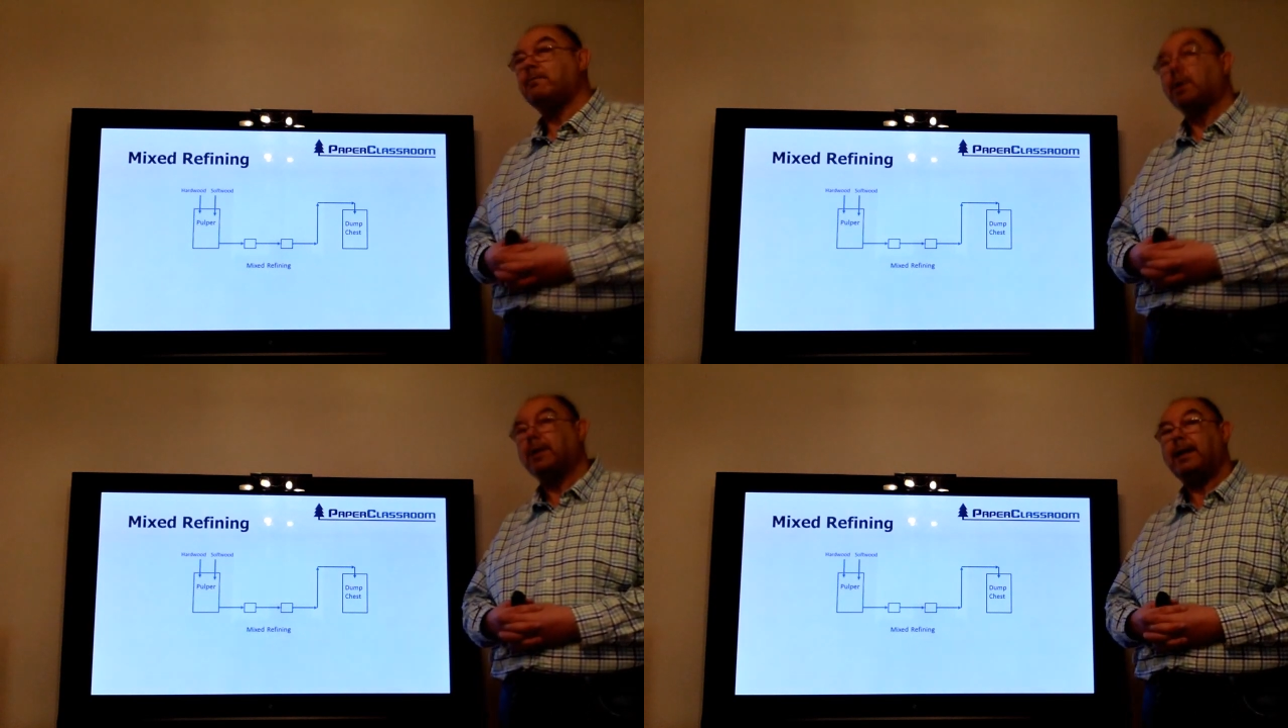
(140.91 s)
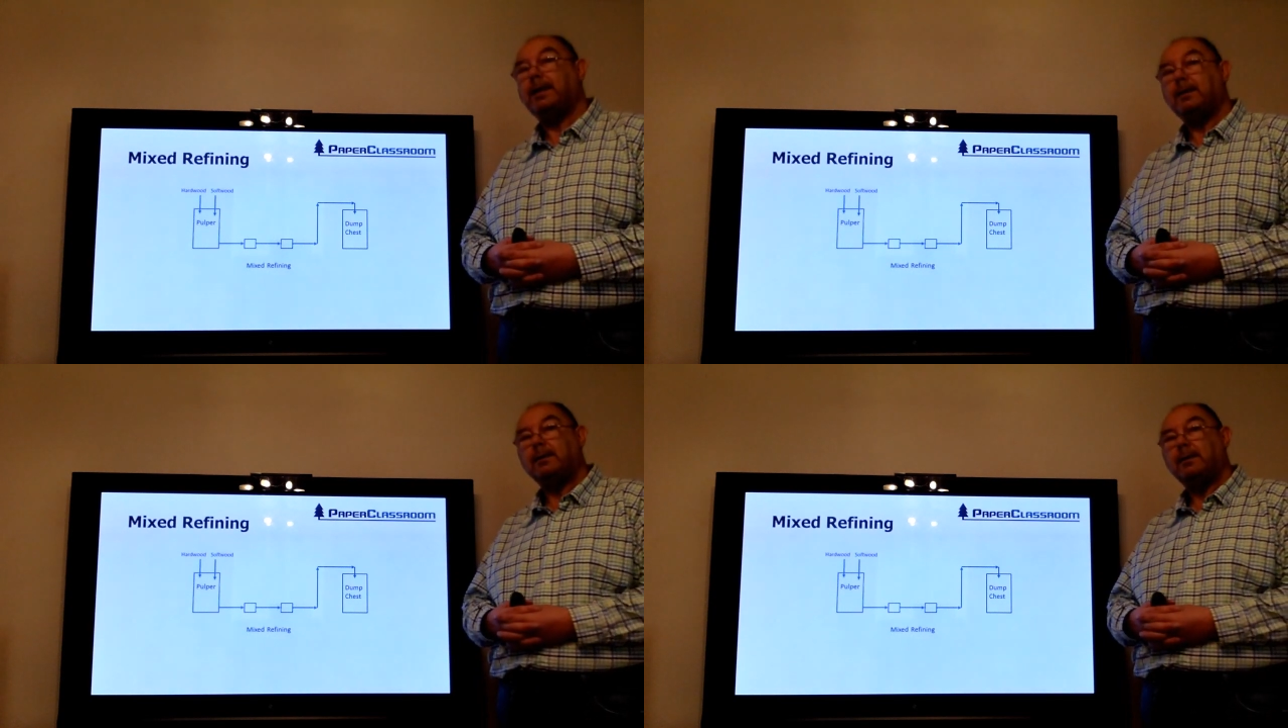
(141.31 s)
money,
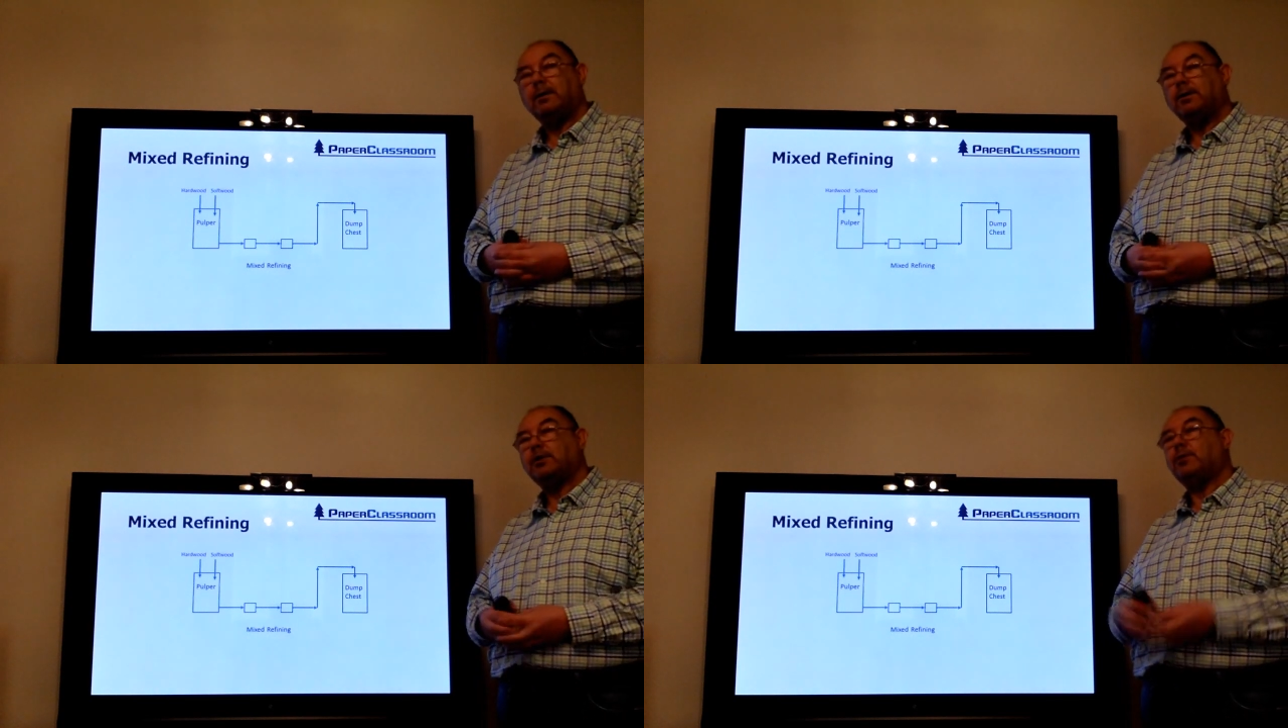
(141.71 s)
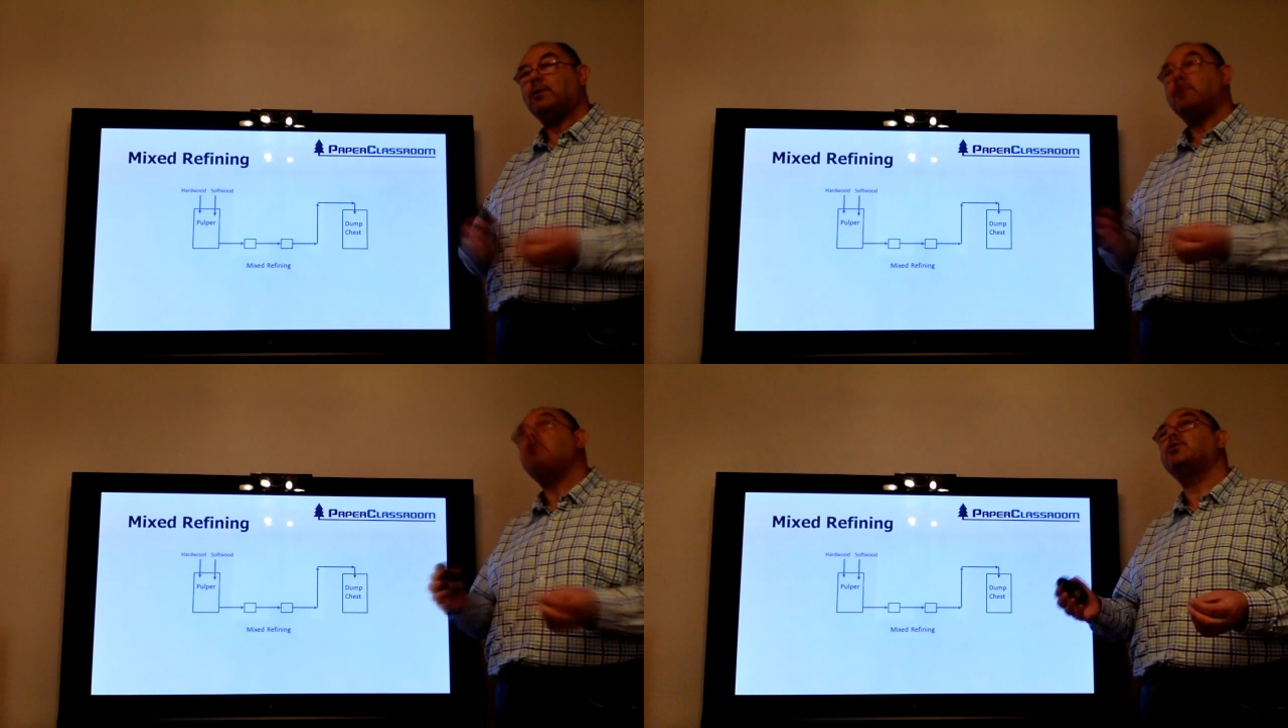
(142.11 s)
to
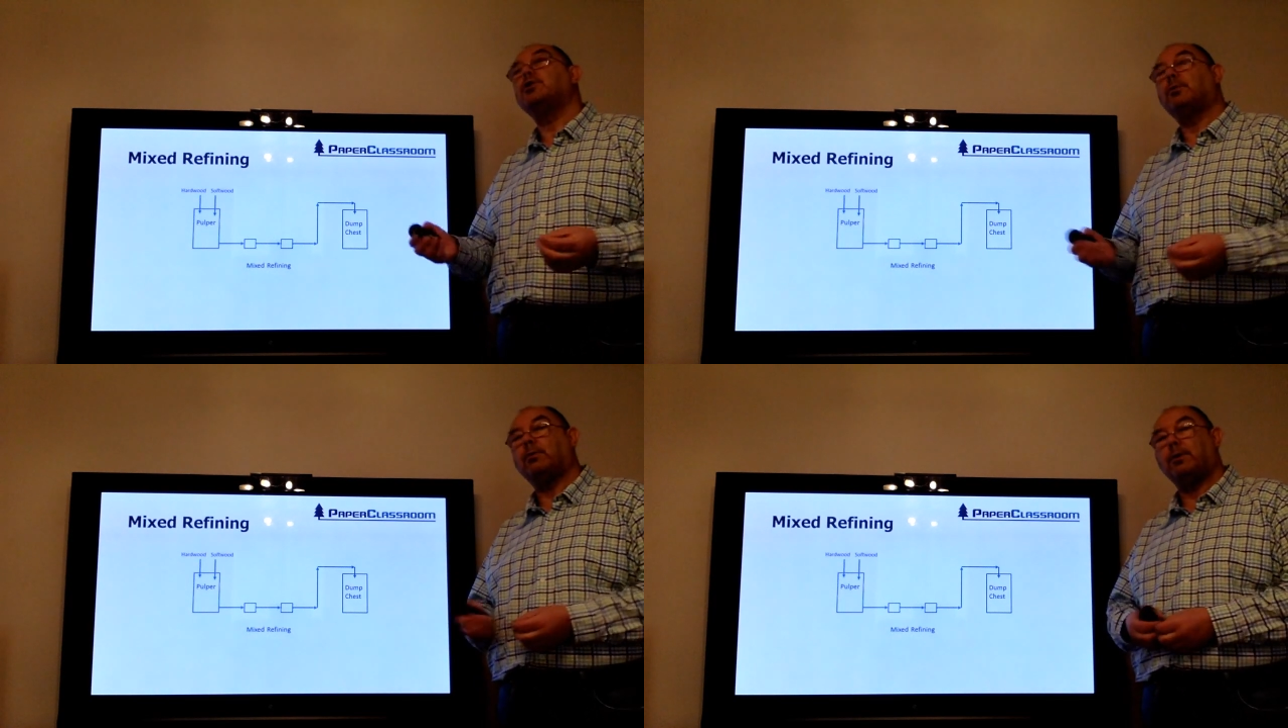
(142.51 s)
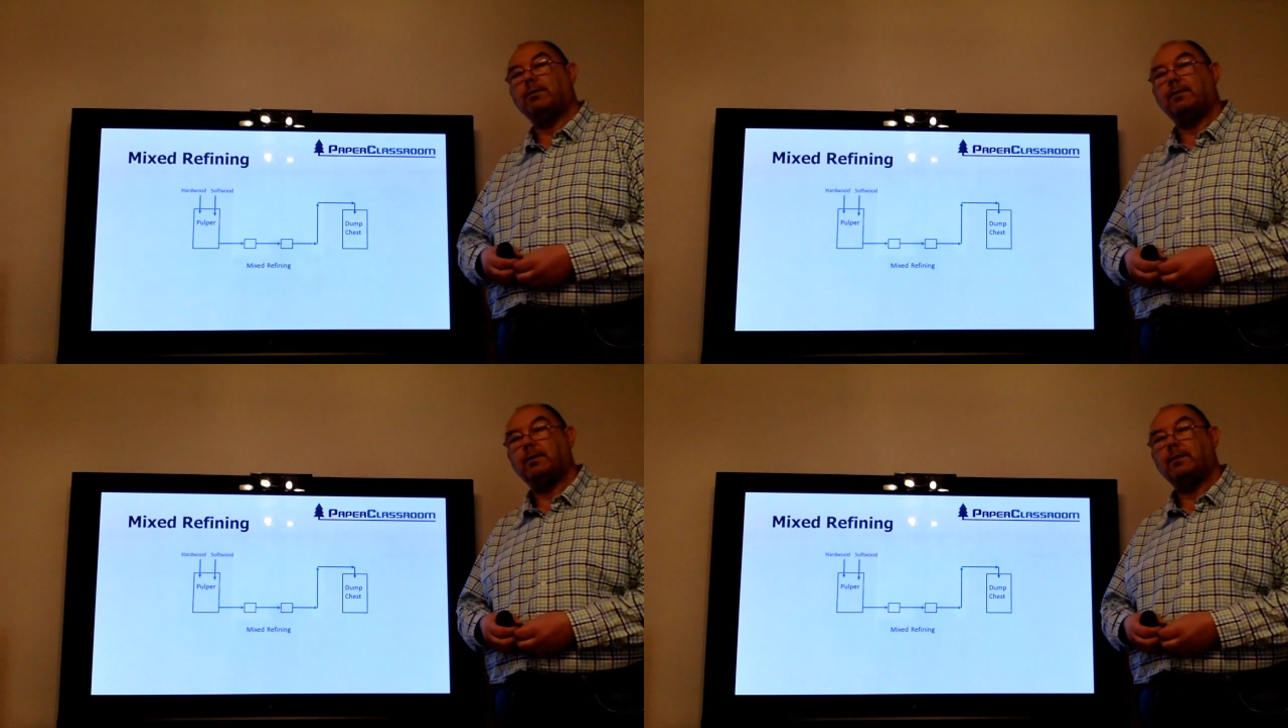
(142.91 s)
reduce the number of